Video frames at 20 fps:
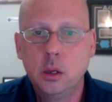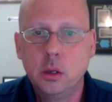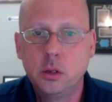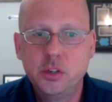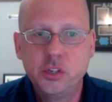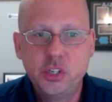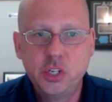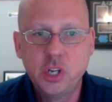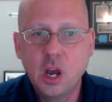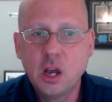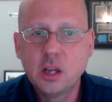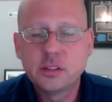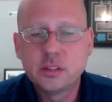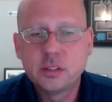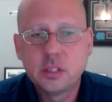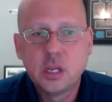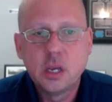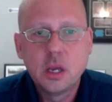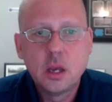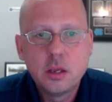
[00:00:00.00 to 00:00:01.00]

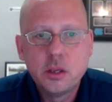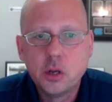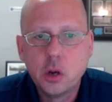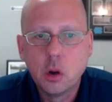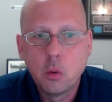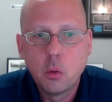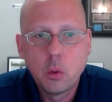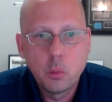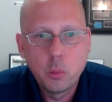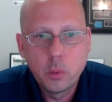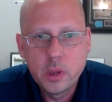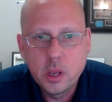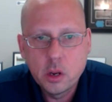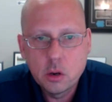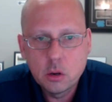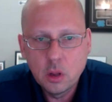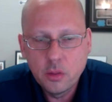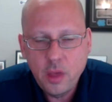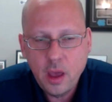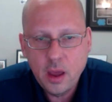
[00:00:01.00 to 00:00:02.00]
we
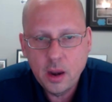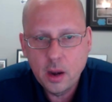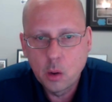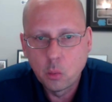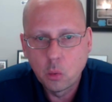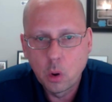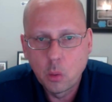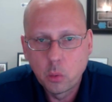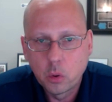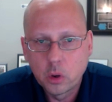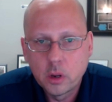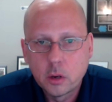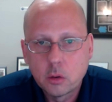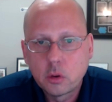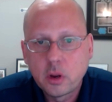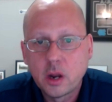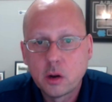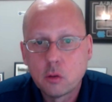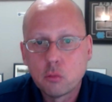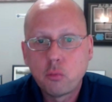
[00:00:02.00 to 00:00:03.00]
hear all that and we're going to
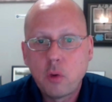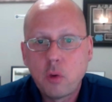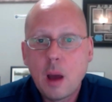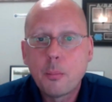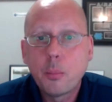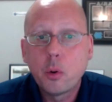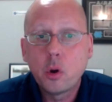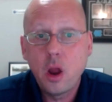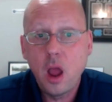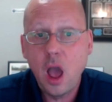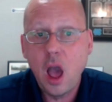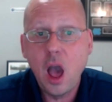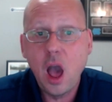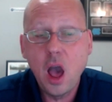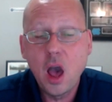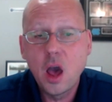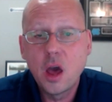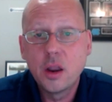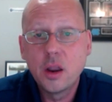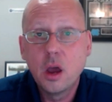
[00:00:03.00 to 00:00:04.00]
kind of wrap our
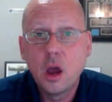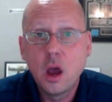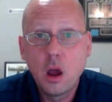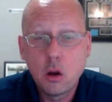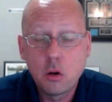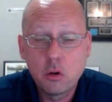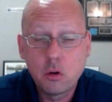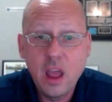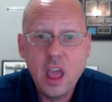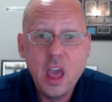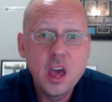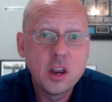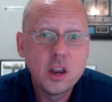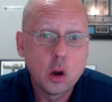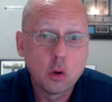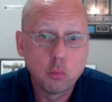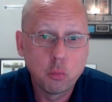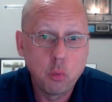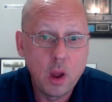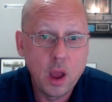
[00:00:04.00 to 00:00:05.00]
head
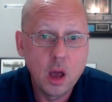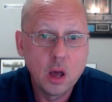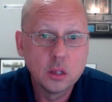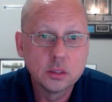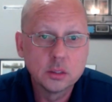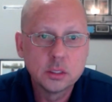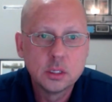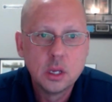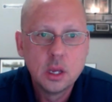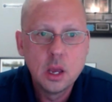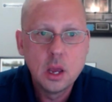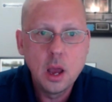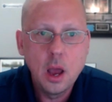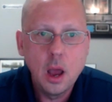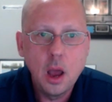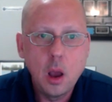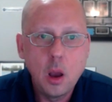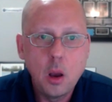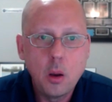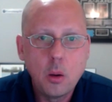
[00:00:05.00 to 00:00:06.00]
around
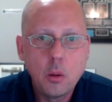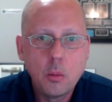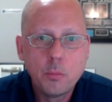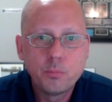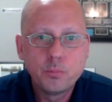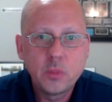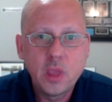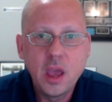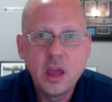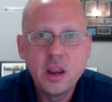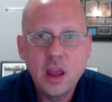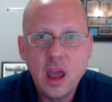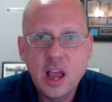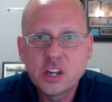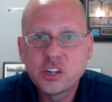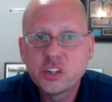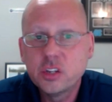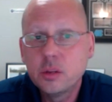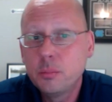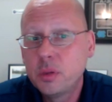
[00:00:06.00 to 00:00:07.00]
and
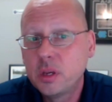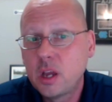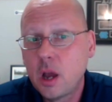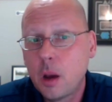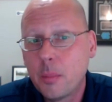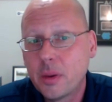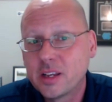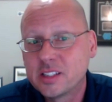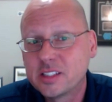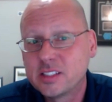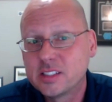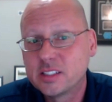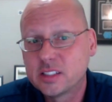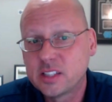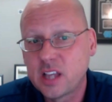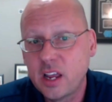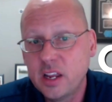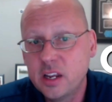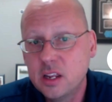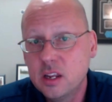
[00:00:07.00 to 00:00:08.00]
actually become
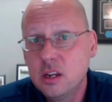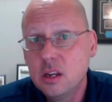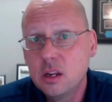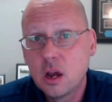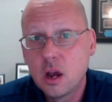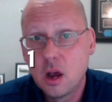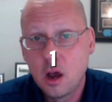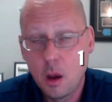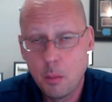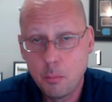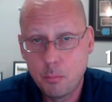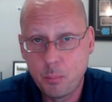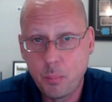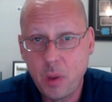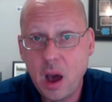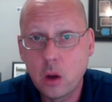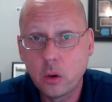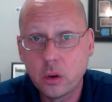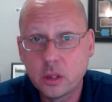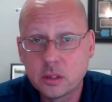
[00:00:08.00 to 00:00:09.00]
excited
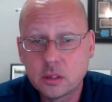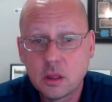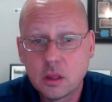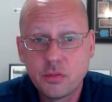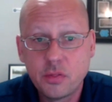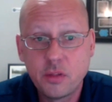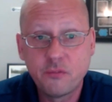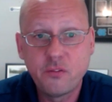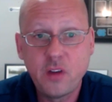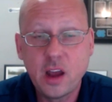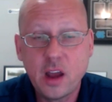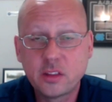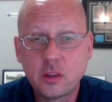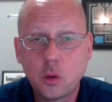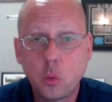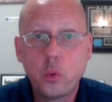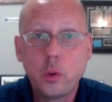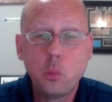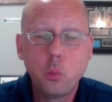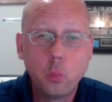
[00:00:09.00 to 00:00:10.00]
about it. The fact
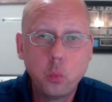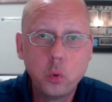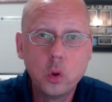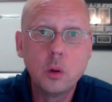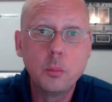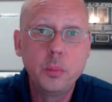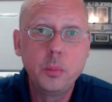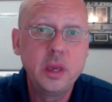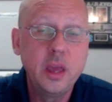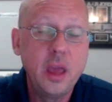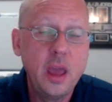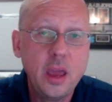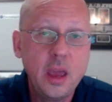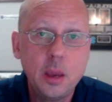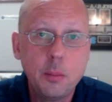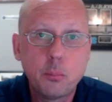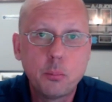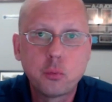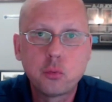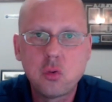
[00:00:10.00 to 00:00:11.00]
that we will be
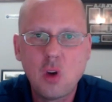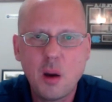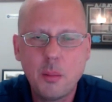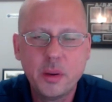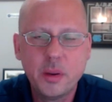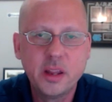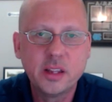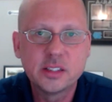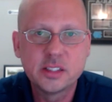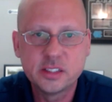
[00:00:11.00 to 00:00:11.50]
a prominent